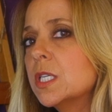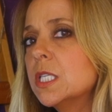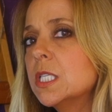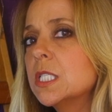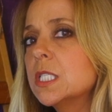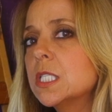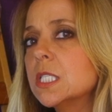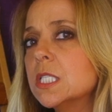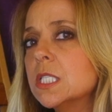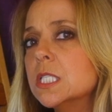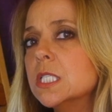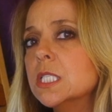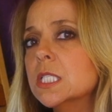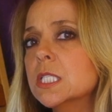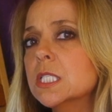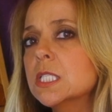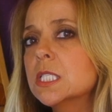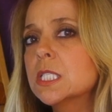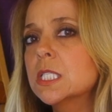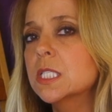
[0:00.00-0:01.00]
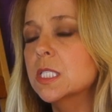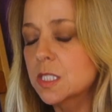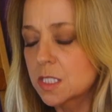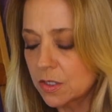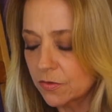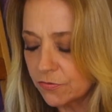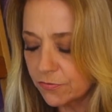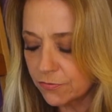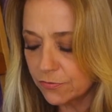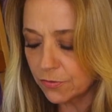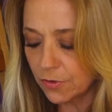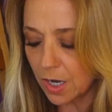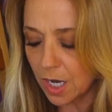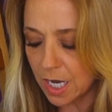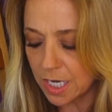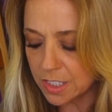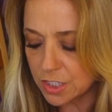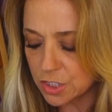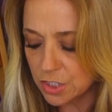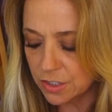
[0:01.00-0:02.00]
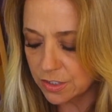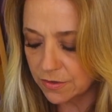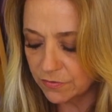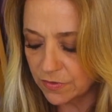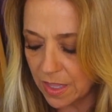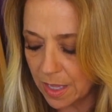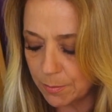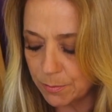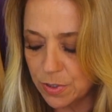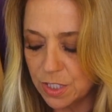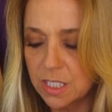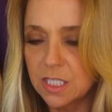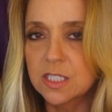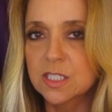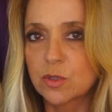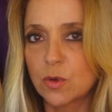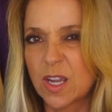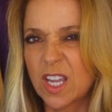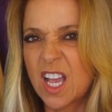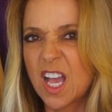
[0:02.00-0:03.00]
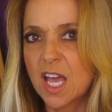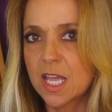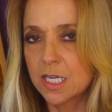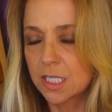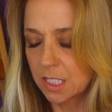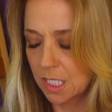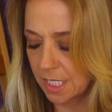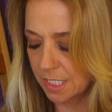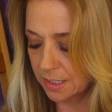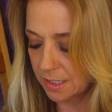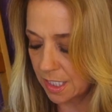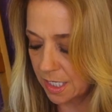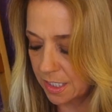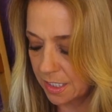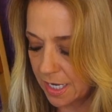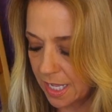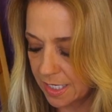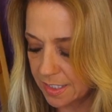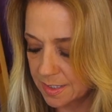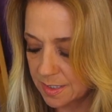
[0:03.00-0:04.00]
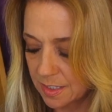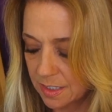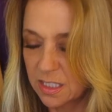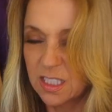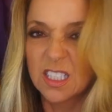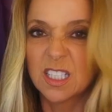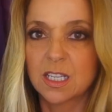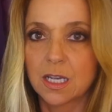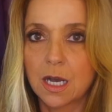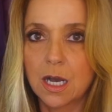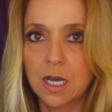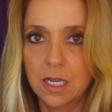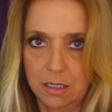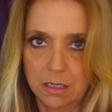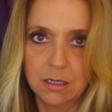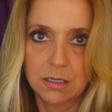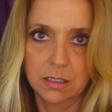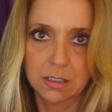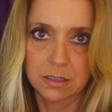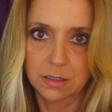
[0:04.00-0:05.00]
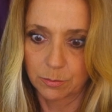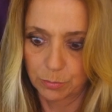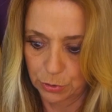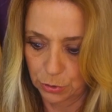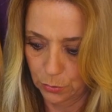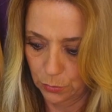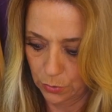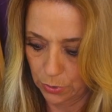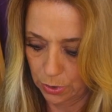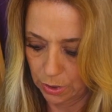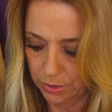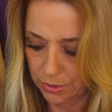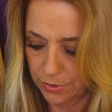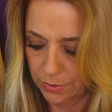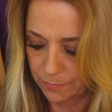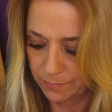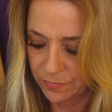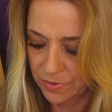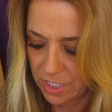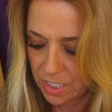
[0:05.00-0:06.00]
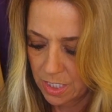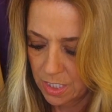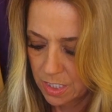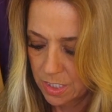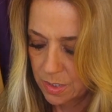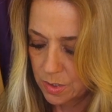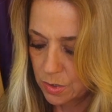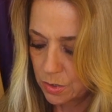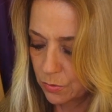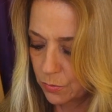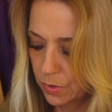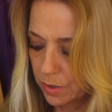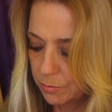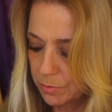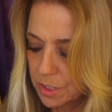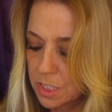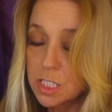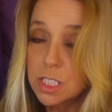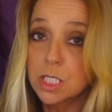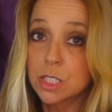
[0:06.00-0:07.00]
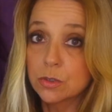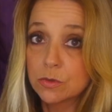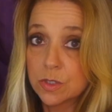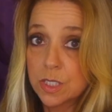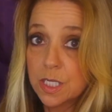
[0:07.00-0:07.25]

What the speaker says: is add just a fraction of that pink, so I kind of like that it accidentally got on the blue earlier. So what I'm going to do